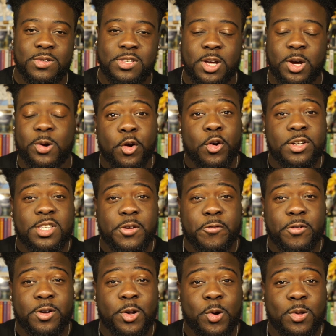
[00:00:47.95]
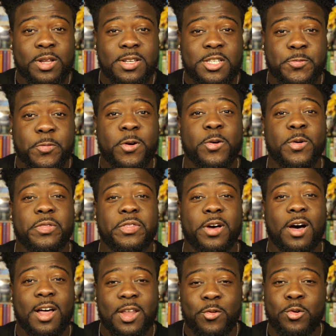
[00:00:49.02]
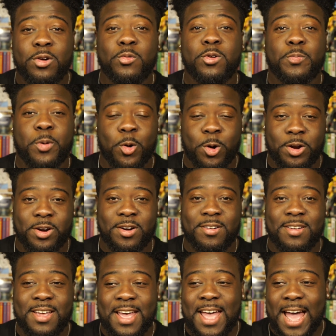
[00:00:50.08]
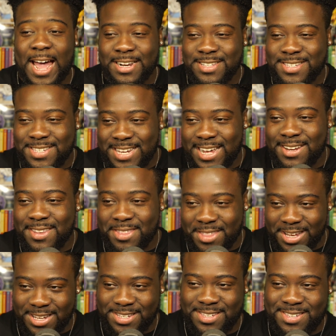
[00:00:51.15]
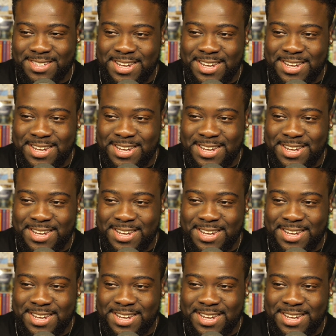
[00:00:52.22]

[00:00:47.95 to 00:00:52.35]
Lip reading: So Christopher Nolan spoke with The Hollywood Reporter and said this: